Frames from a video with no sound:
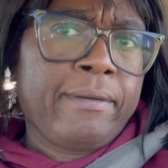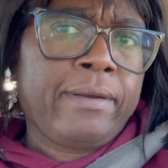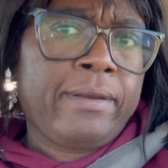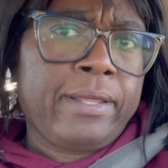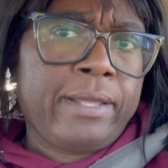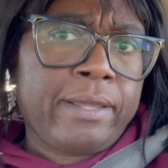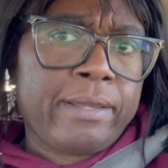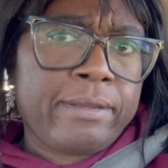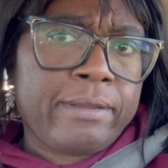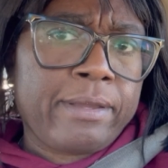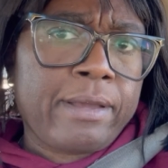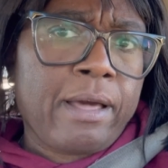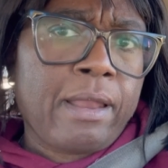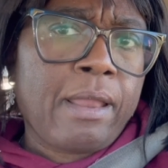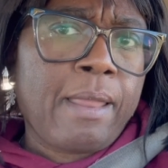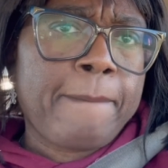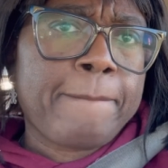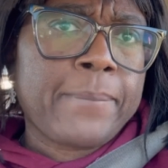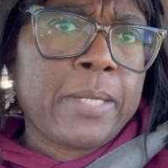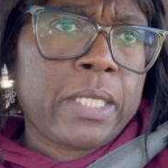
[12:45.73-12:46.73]
Let
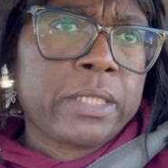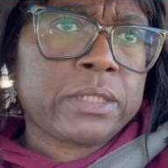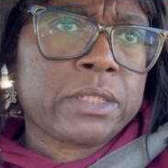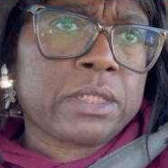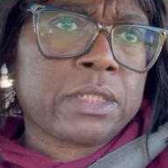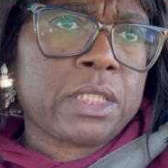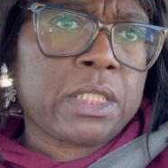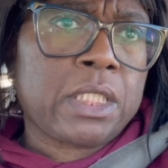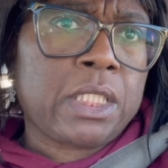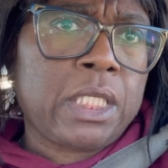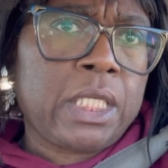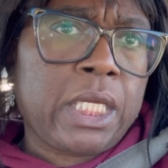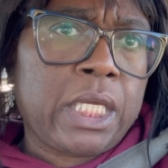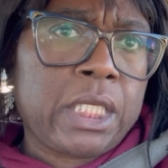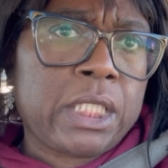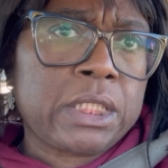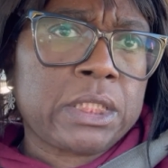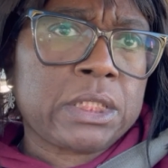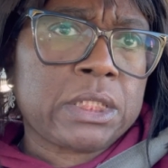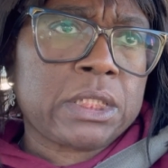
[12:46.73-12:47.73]
yellow mustard,
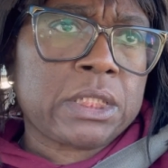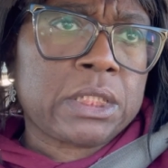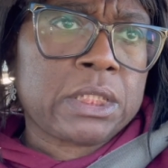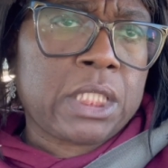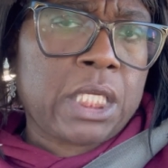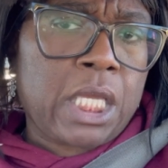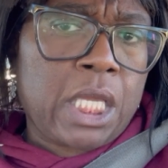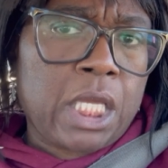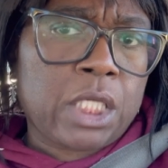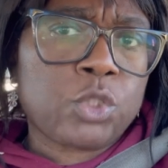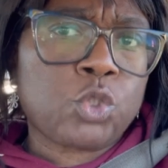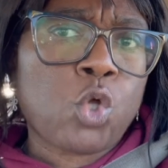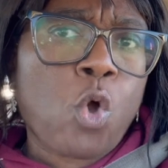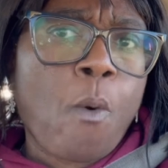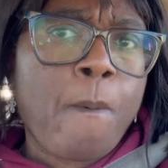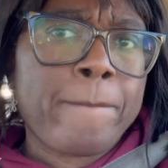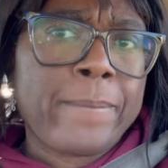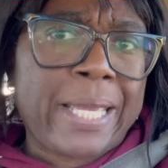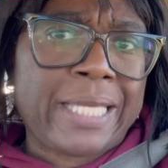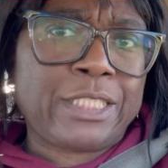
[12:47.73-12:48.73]
lettuce, and
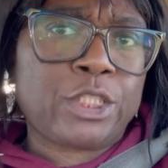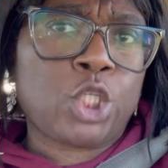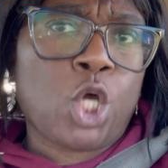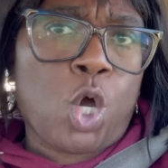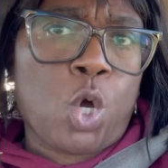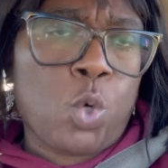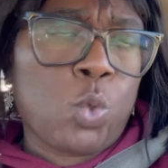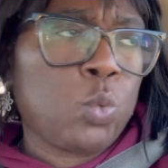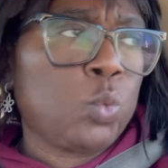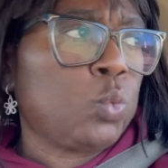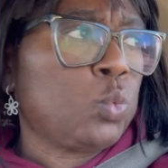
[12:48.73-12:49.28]
tomatoes.